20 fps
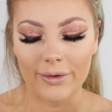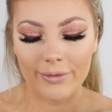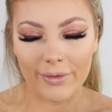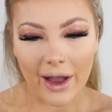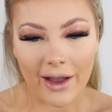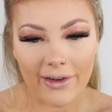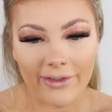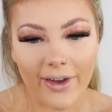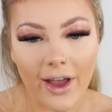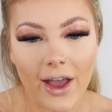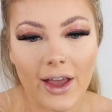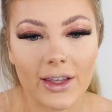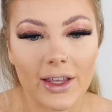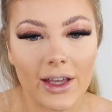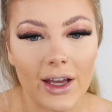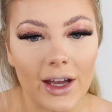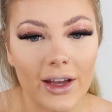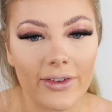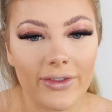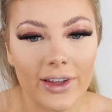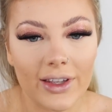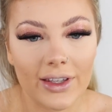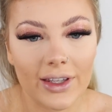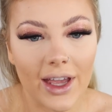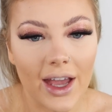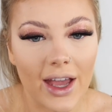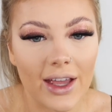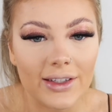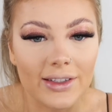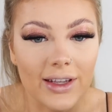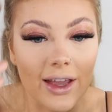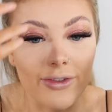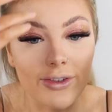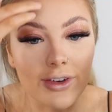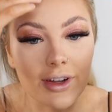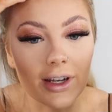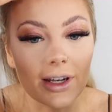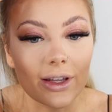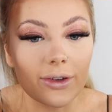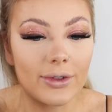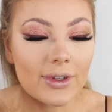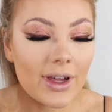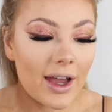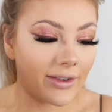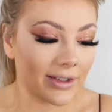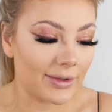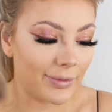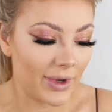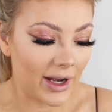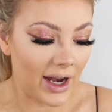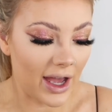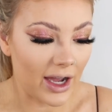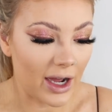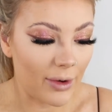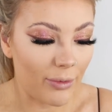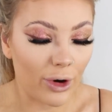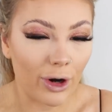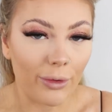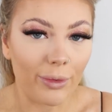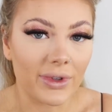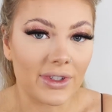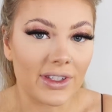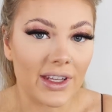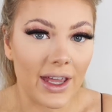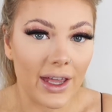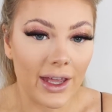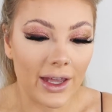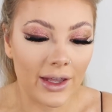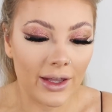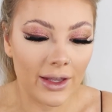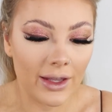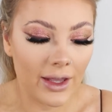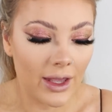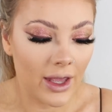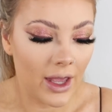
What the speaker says: I think, definitely it would have to be like a property.